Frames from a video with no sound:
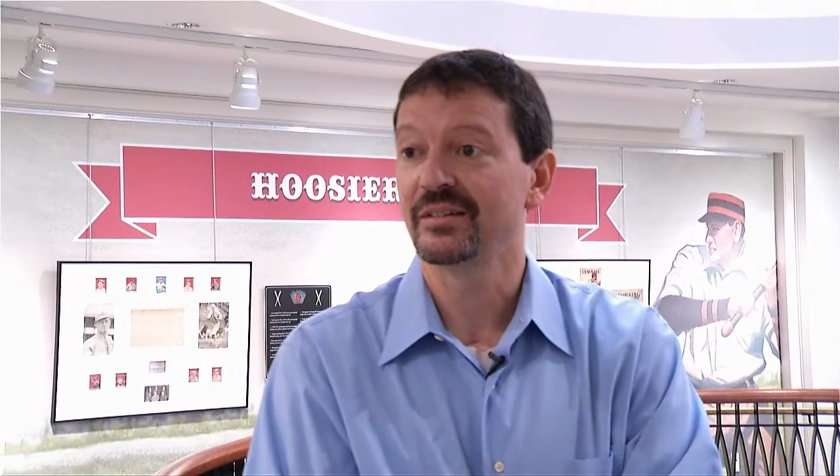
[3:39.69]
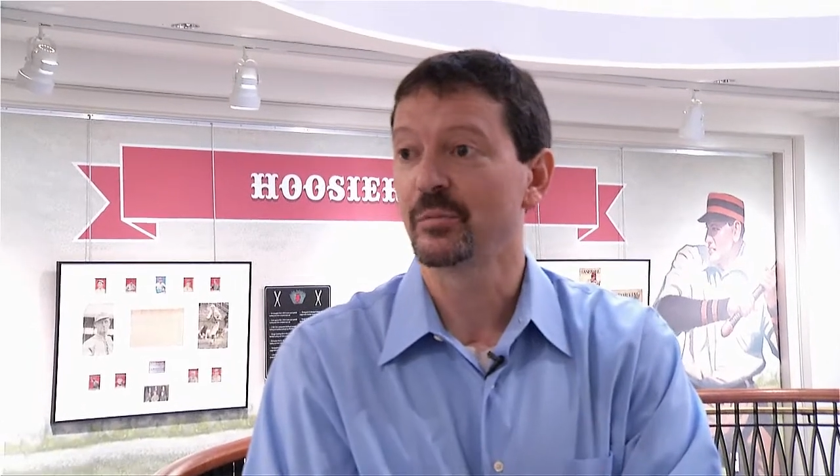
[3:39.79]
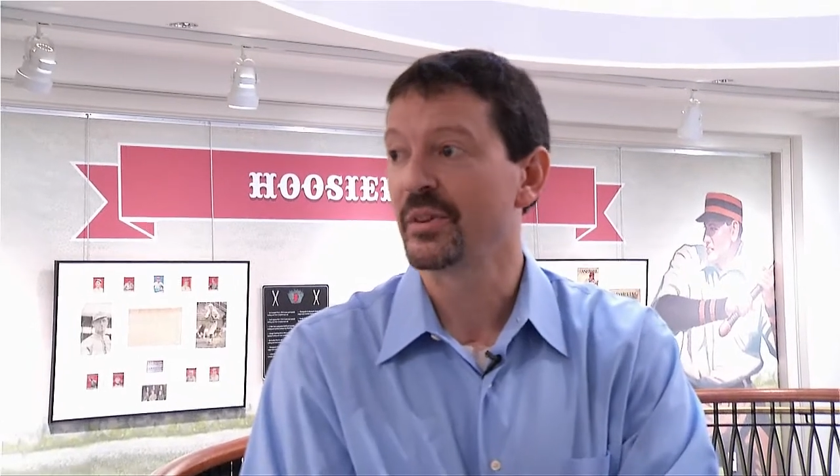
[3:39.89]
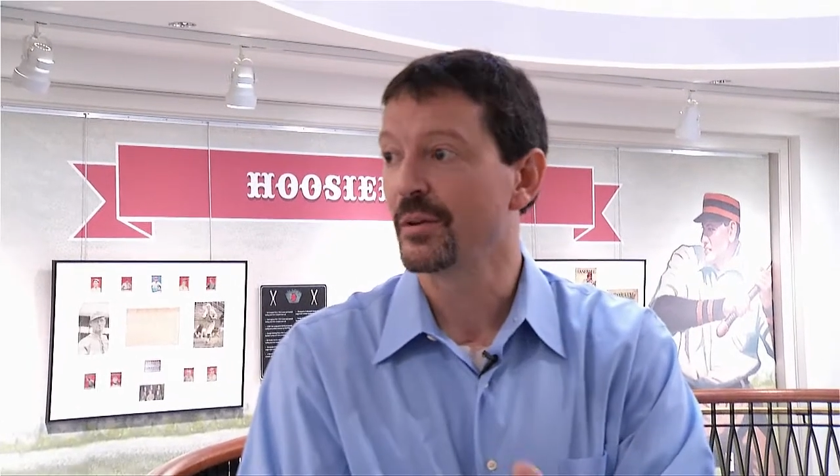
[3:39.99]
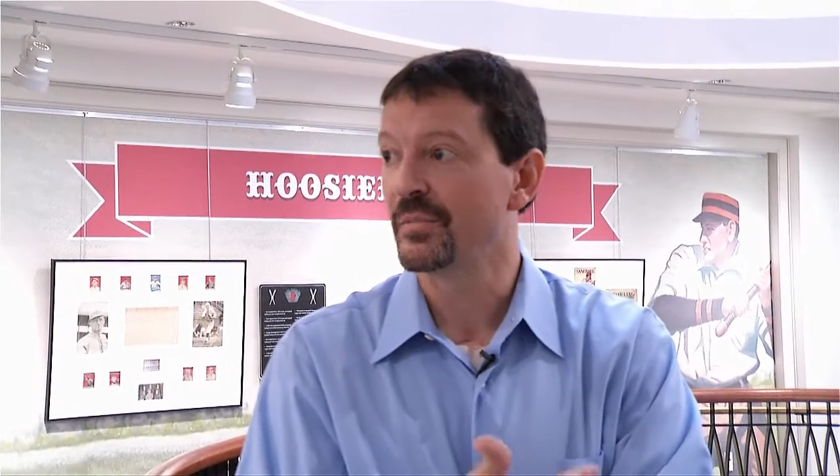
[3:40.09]

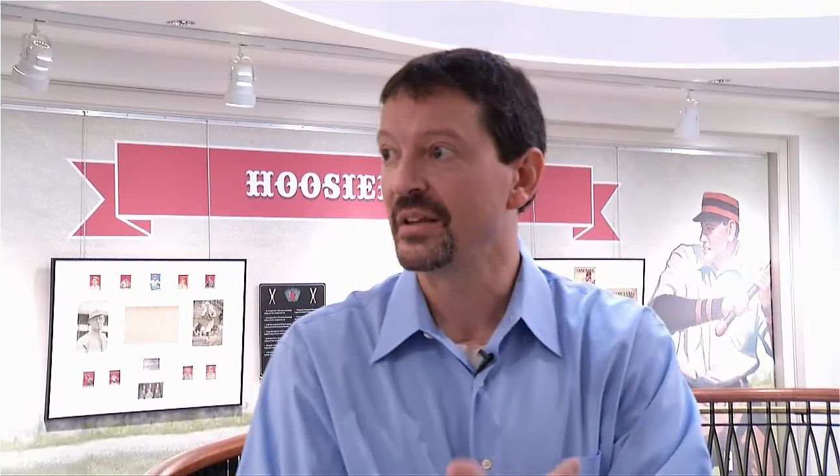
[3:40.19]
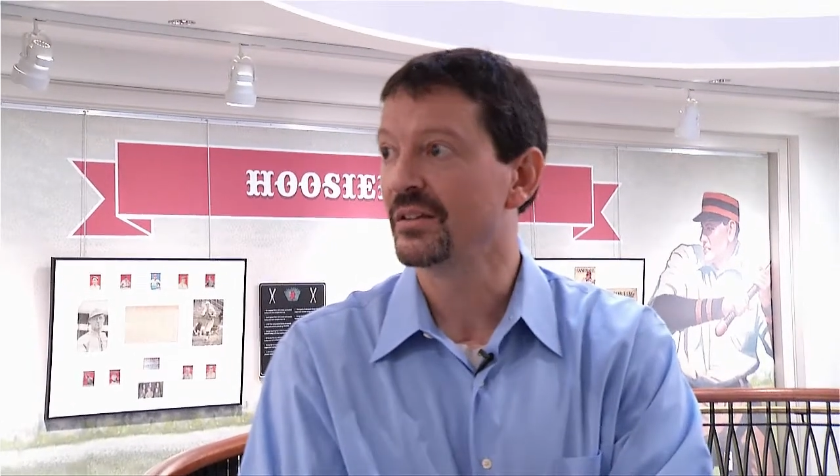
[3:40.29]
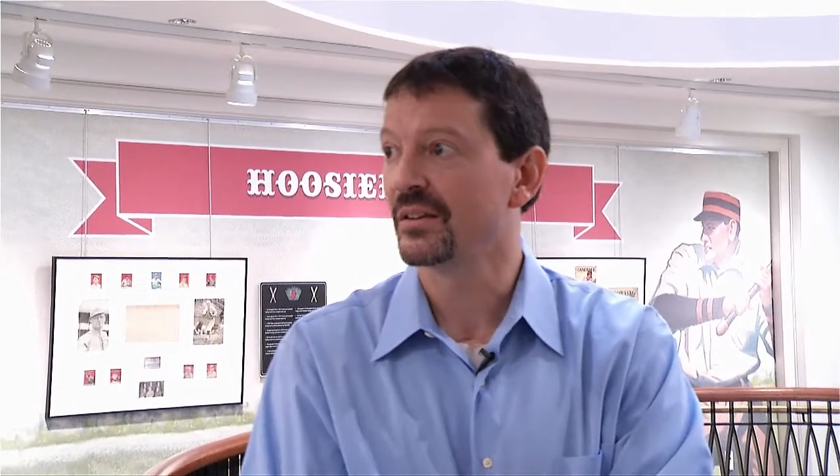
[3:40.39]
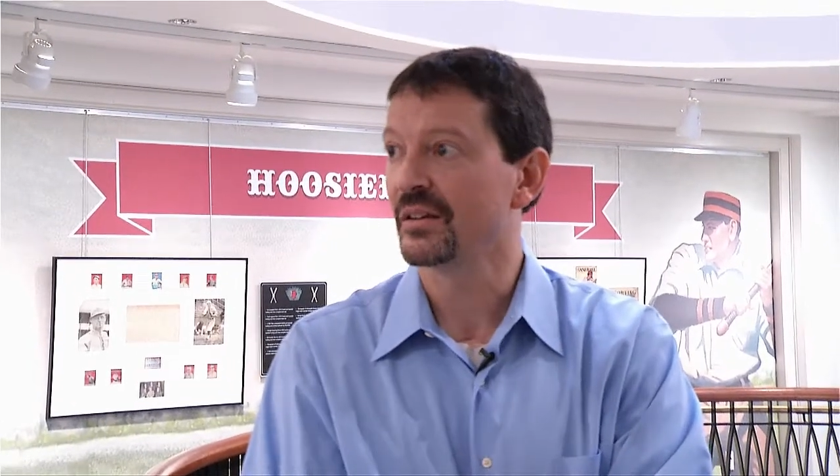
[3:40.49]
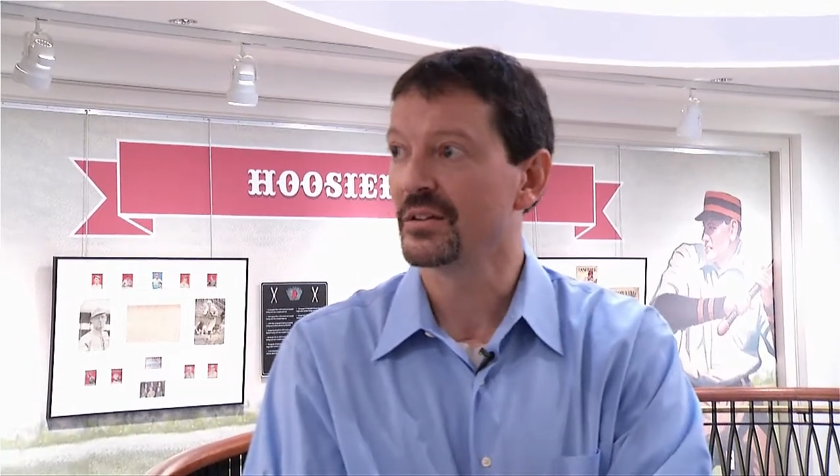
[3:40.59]
some of the
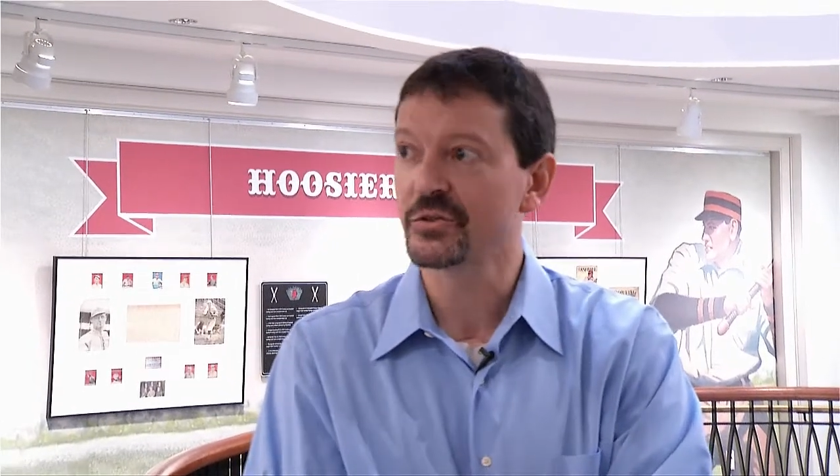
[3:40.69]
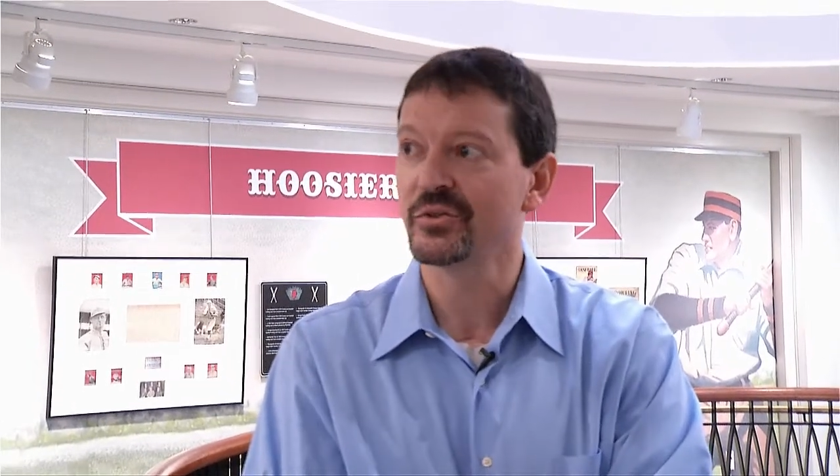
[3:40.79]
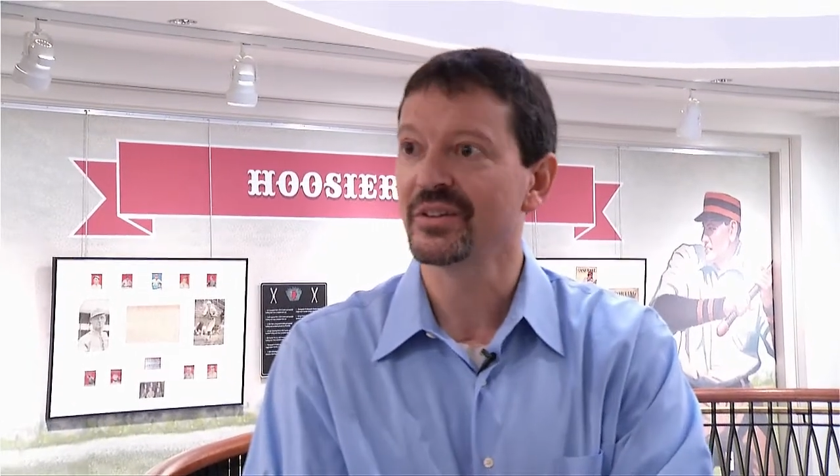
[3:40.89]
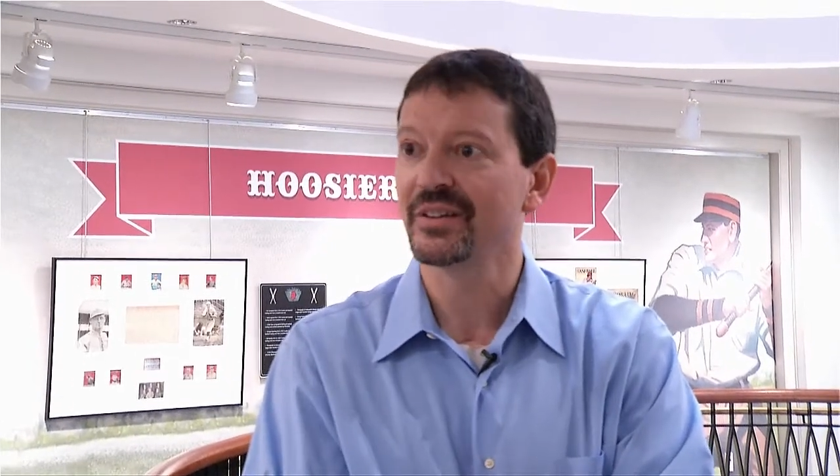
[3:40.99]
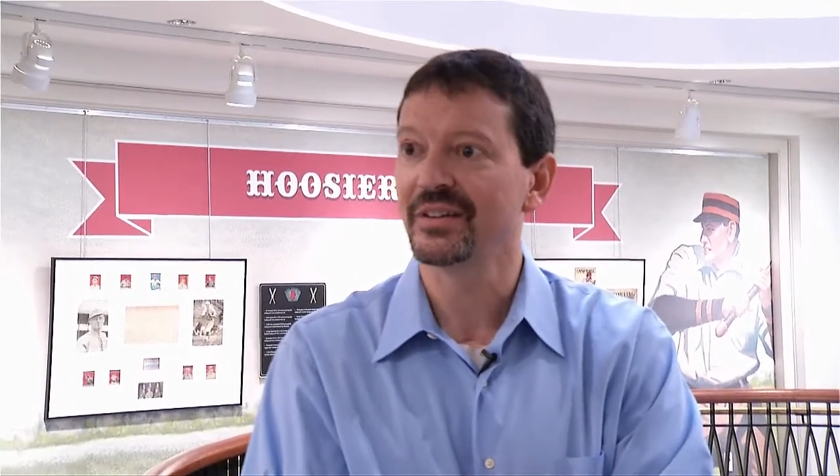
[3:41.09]
amazing
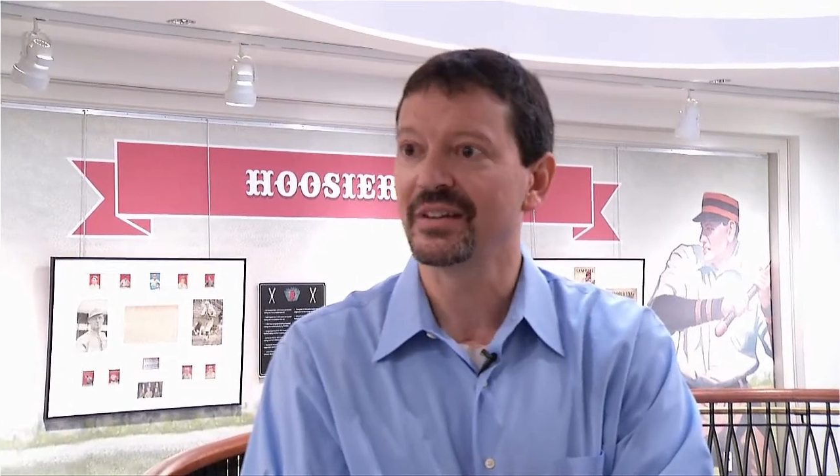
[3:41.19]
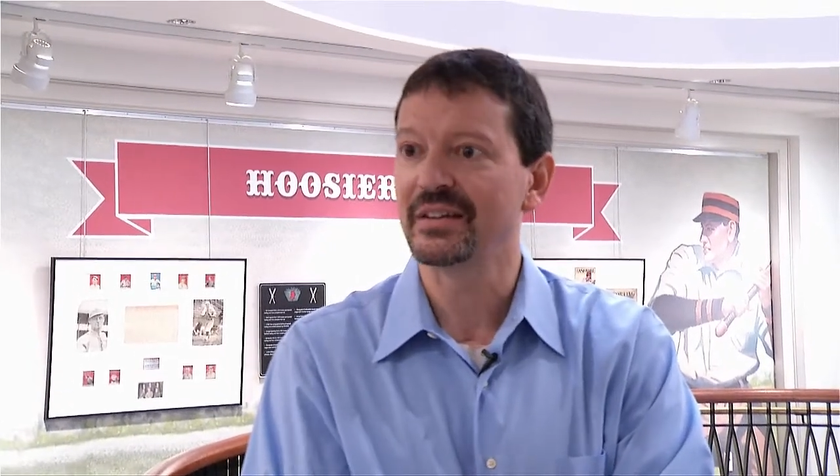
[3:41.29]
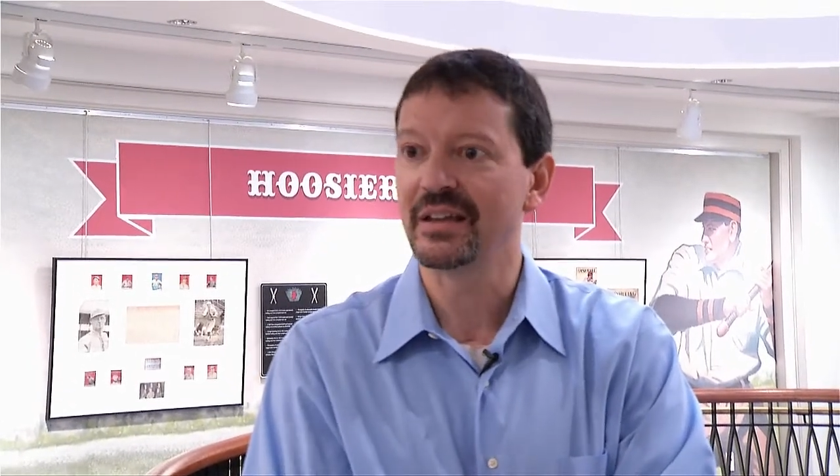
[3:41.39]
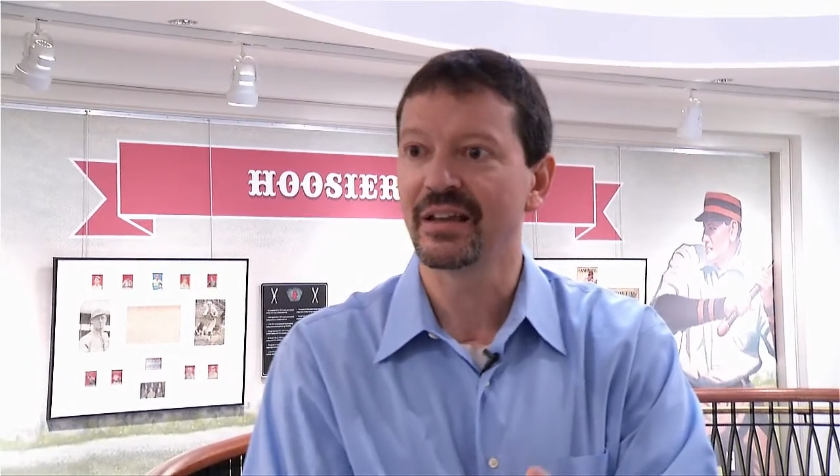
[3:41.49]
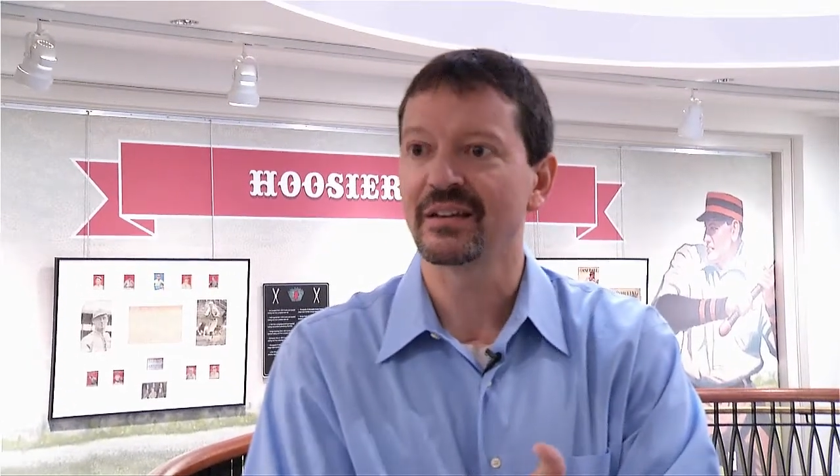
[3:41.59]
history that
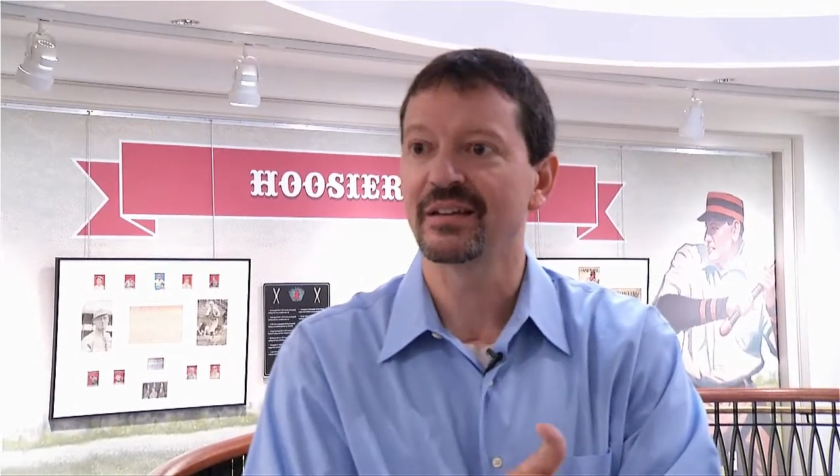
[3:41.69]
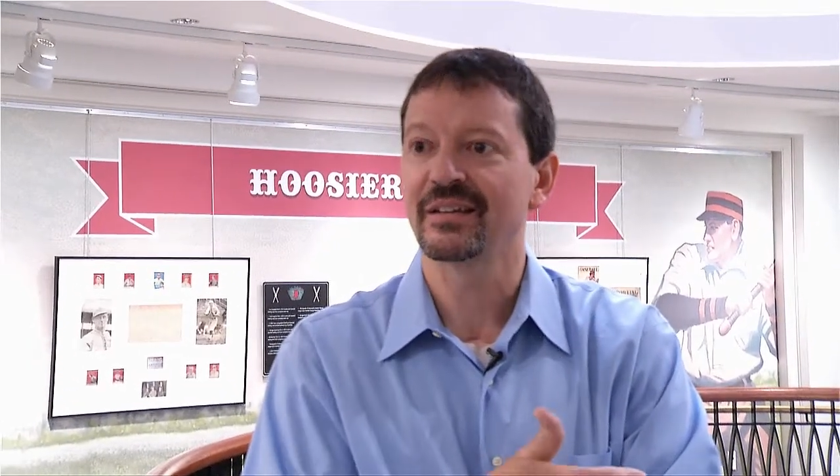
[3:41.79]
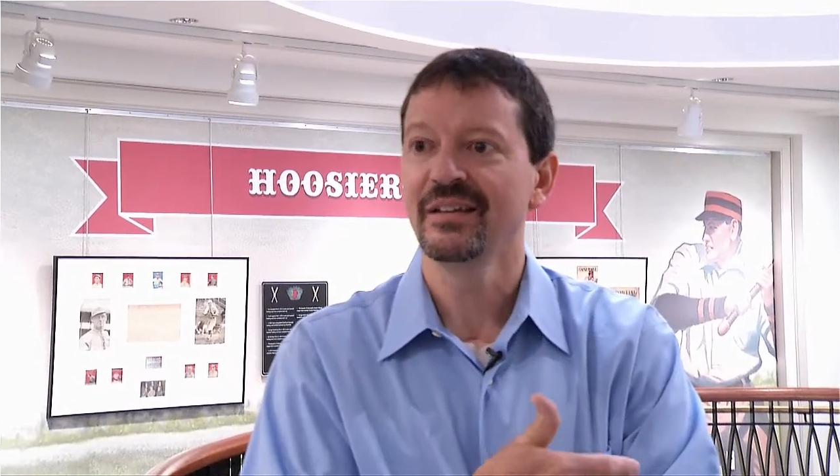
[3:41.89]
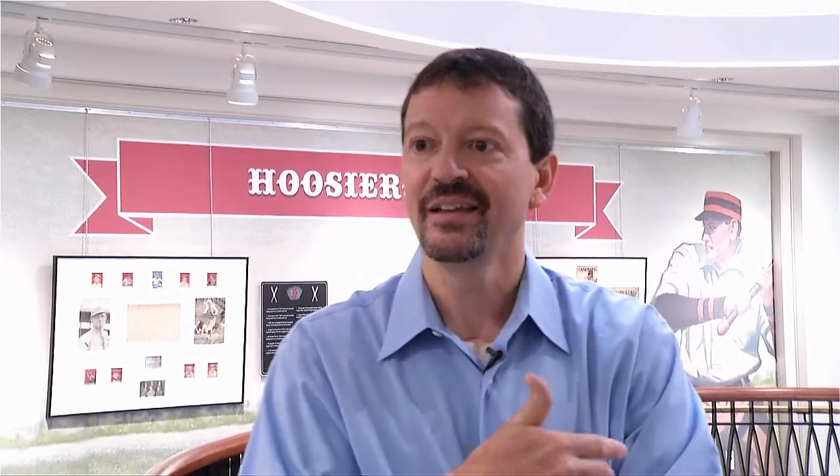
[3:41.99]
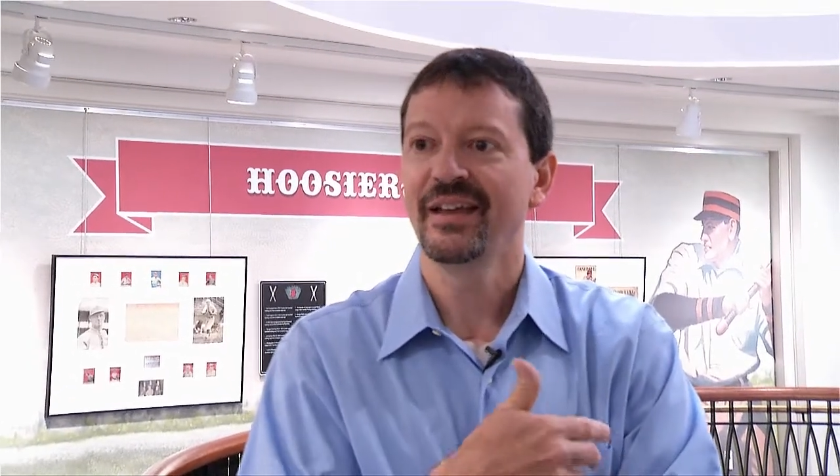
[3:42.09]
Indiana